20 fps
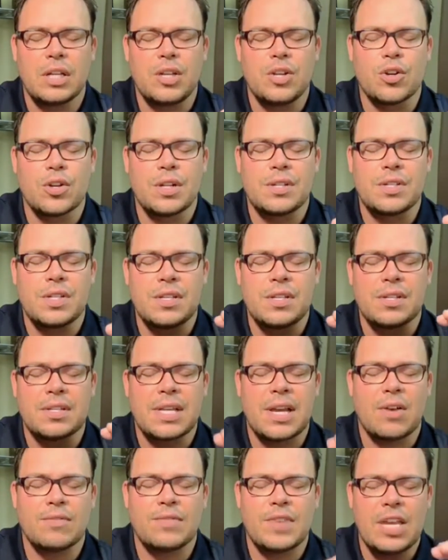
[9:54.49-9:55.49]
You're going to see the
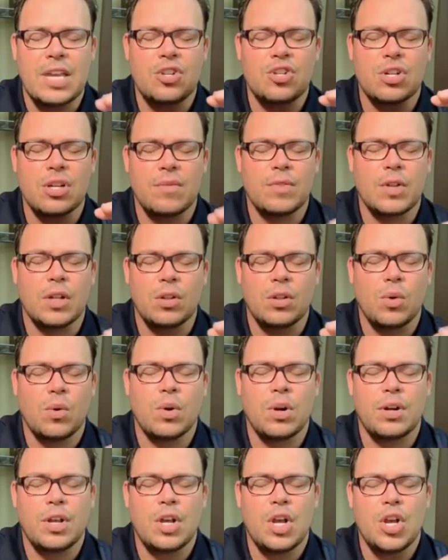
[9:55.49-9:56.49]
salvation of the
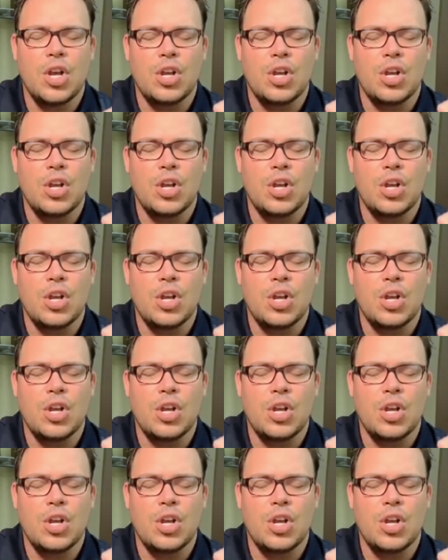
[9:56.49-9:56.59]
Lord